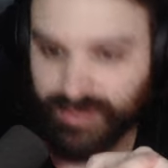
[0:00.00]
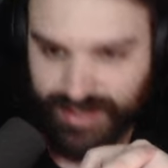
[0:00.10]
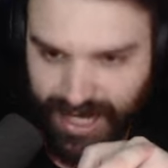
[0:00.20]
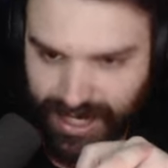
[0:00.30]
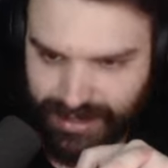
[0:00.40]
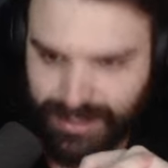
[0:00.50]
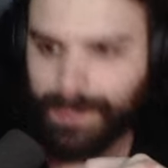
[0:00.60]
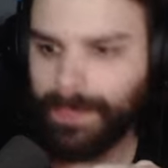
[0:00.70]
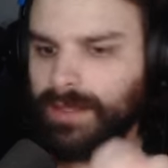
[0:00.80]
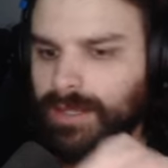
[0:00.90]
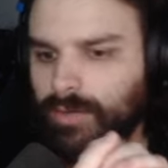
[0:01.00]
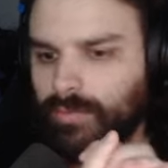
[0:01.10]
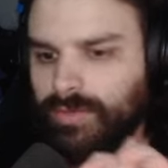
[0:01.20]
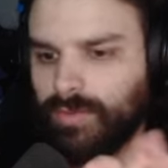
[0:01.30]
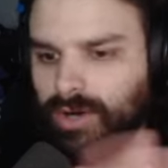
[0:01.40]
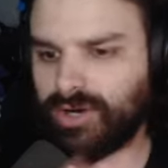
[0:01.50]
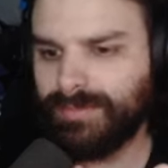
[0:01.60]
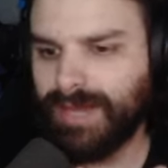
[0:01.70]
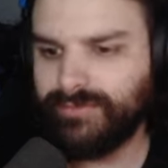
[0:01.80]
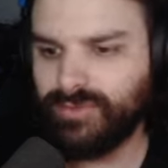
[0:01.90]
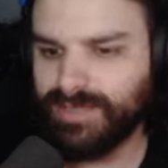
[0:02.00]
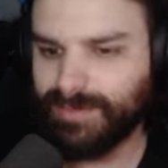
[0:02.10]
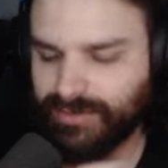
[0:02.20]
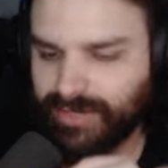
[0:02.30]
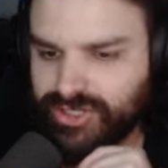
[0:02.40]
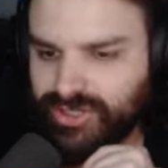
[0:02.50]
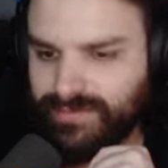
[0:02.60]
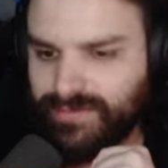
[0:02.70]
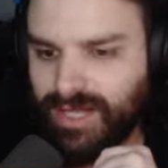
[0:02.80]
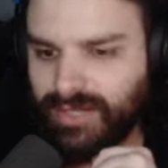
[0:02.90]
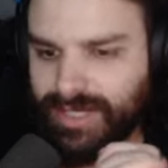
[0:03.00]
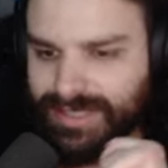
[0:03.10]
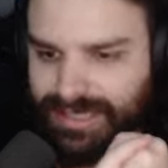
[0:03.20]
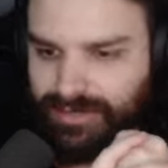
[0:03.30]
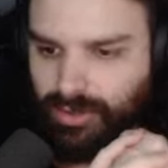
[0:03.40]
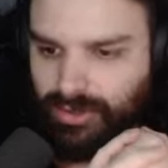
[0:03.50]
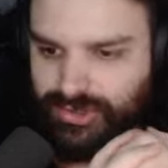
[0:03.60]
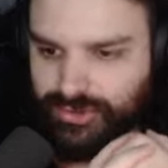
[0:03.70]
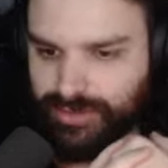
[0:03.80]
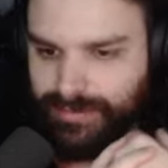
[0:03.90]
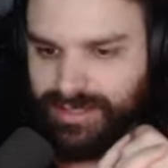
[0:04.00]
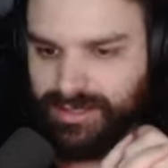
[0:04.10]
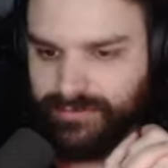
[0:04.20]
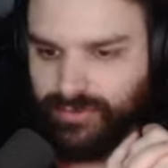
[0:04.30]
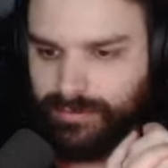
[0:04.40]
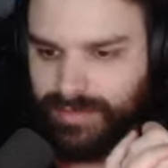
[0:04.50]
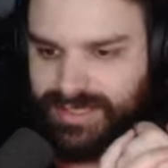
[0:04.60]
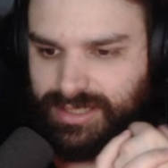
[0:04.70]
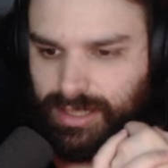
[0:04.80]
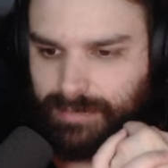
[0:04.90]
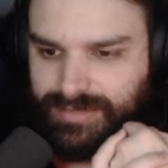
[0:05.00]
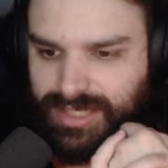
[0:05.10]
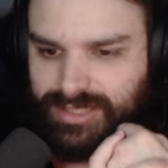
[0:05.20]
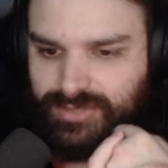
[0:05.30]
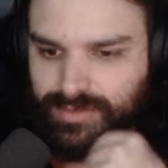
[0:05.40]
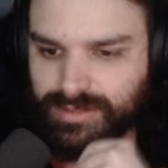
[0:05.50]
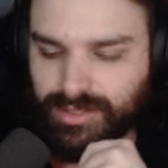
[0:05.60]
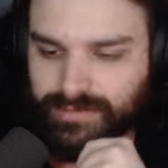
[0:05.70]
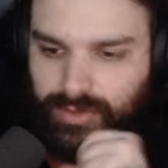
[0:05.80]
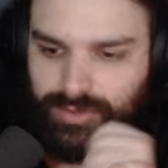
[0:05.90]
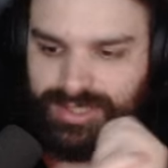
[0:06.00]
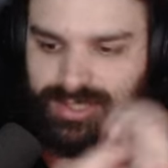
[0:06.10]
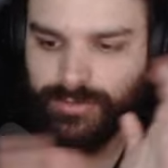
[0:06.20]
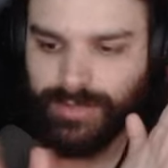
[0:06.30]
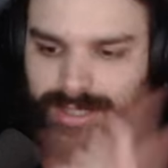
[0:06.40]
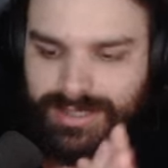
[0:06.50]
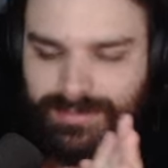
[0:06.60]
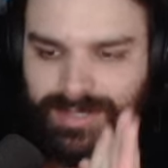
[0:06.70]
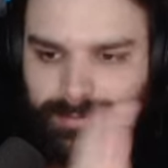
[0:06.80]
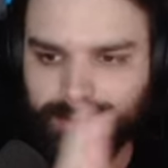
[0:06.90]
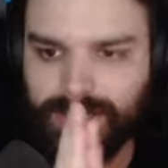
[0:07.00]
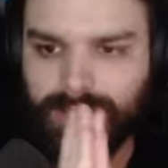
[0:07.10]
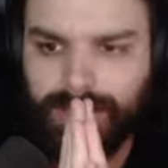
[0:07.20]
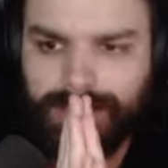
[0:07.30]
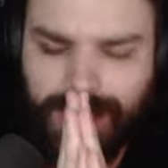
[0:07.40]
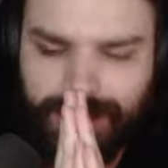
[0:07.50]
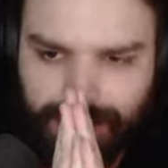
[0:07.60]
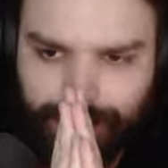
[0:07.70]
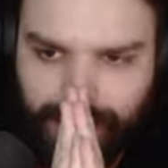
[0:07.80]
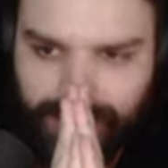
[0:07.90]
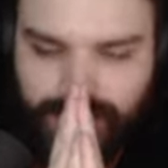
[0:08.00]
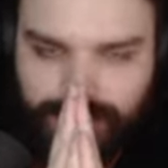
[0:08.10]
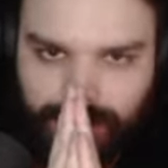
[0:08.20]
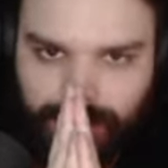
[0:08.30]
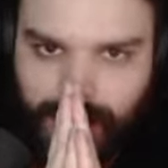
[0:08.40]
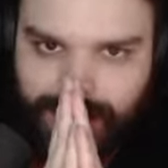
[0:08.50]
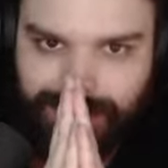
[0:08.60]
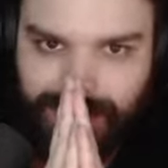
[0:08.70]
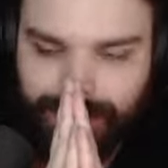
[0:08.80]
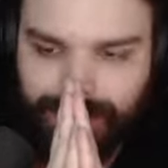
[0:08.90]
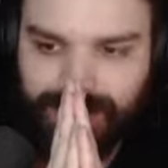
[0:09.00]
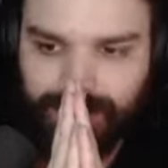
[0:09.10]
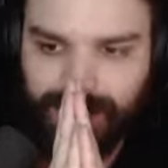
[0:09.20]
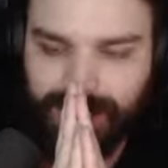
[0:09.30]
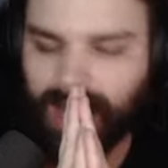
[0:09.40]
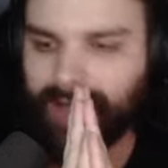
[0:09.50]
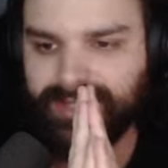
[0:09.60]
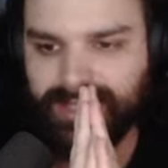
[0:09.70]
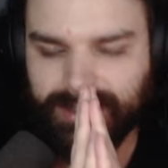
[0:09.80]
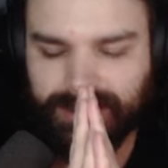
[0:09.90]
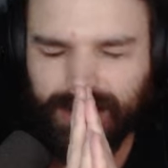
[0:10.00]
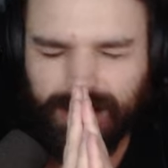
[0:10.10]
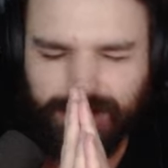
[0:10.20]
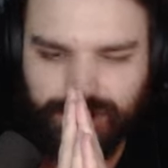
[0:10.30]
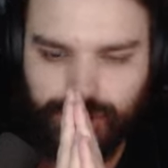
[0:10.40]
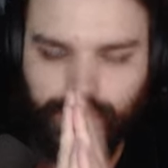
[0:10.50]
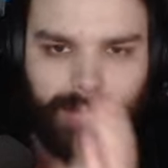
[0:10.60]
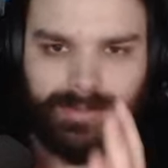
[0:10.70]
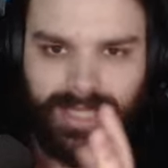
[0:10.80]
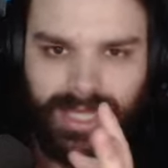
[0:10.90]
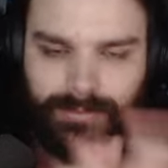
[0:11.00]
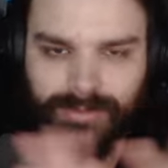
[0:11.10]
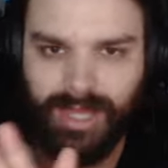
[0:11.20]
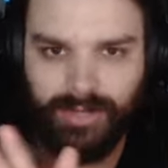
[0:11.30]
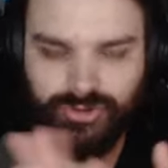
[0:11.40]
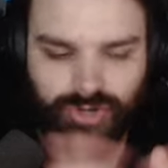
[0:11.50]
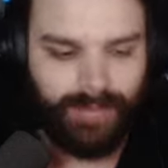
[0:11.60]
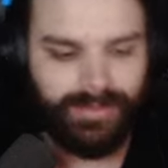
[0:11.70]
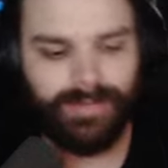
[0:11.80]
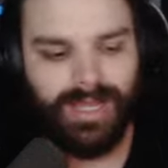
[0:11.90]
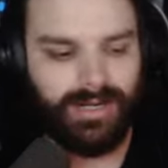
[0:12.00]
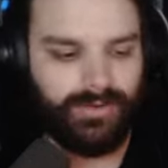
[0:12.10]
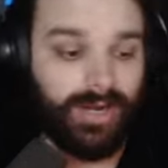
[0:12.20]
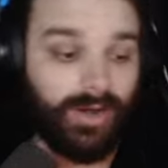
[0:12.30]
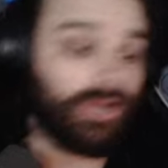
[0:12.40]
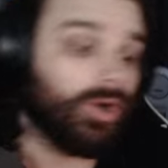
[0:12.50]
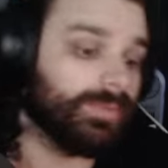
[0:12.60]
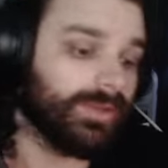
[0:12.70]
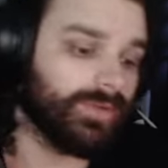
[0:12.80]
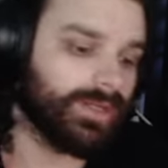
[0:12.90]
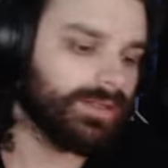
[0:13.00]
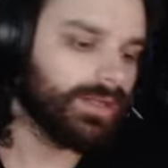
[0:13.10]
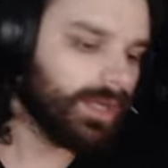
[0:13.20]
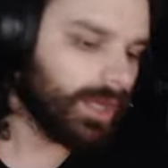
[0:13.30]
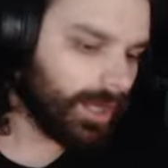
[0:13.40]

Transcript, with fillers: firsthand. We welcome everyone to pre-register and follow NTE on all social media and avoid missing updates. We look forward to seeing you again in September. Yeah, I think a beta is on the horizon, man. I think a beta. Obviously, like they're not going to just drop the game without dropping the beta, right? I'd hope they wouldn't.